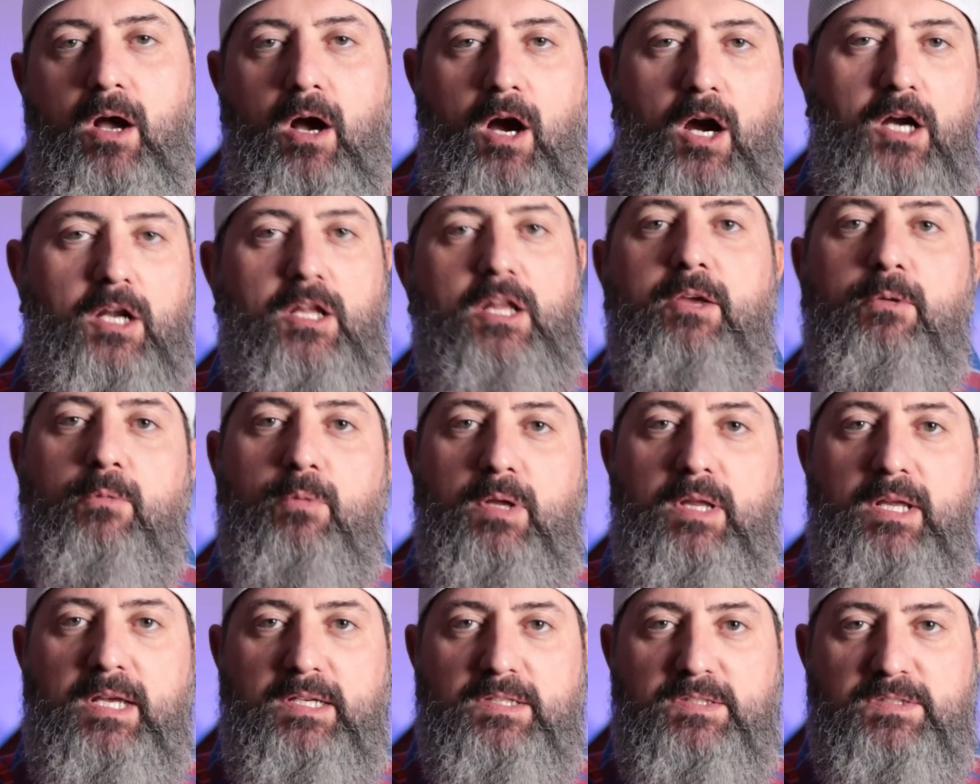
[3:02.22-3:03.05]
Harley
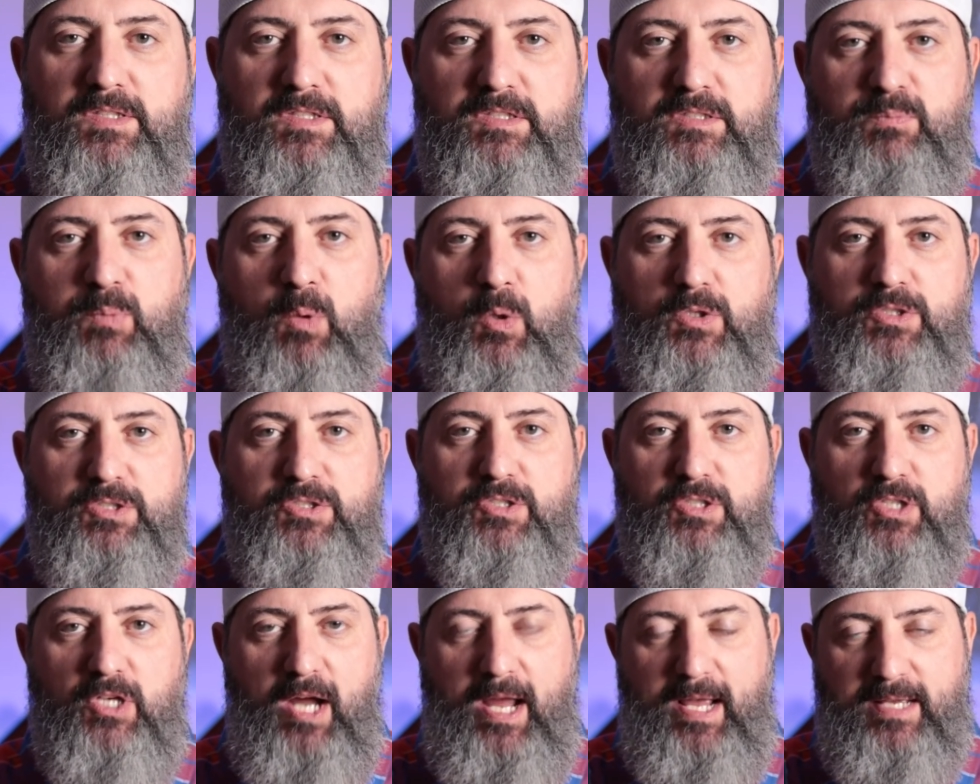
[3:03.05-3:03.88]
released the
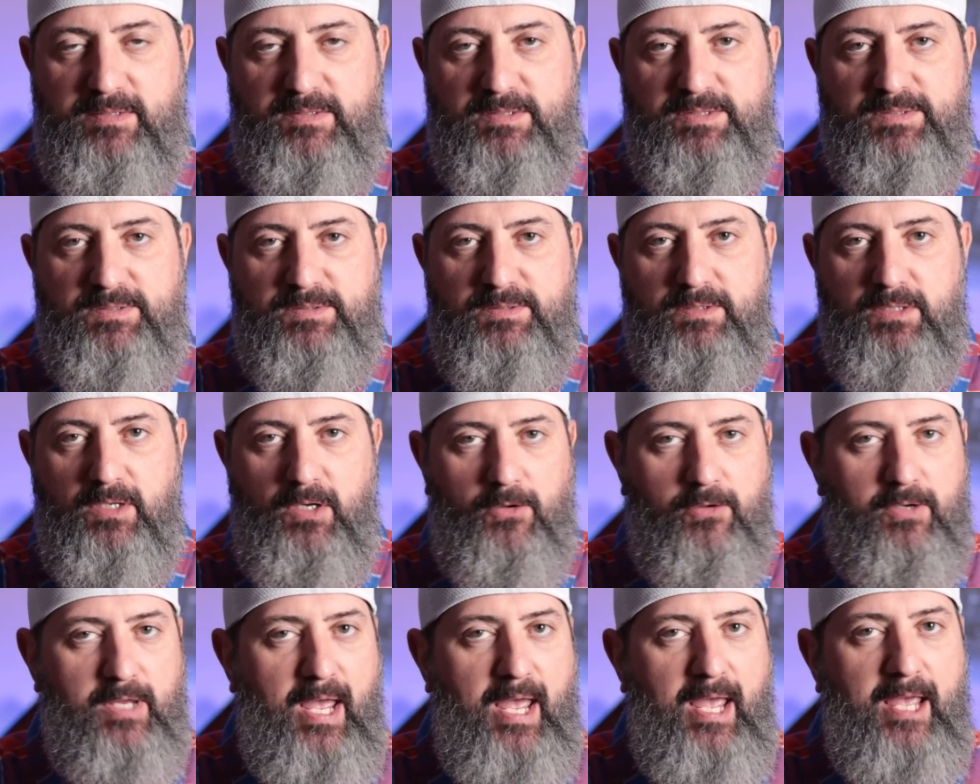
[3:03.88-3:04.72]
Sportster S,
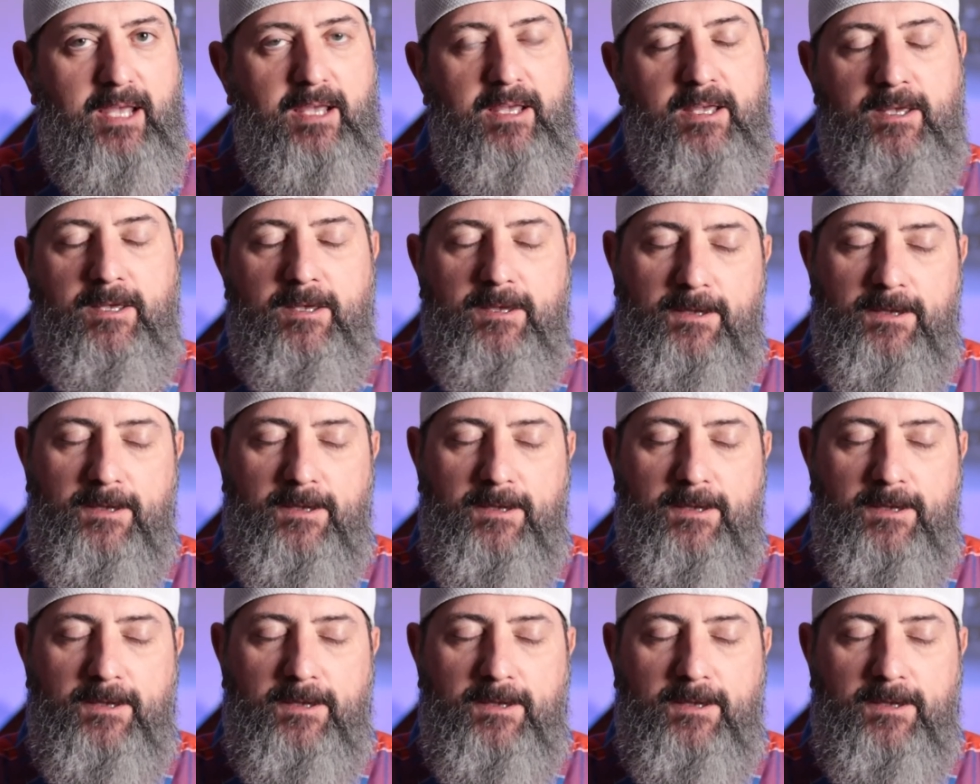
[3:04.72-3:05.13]
okay?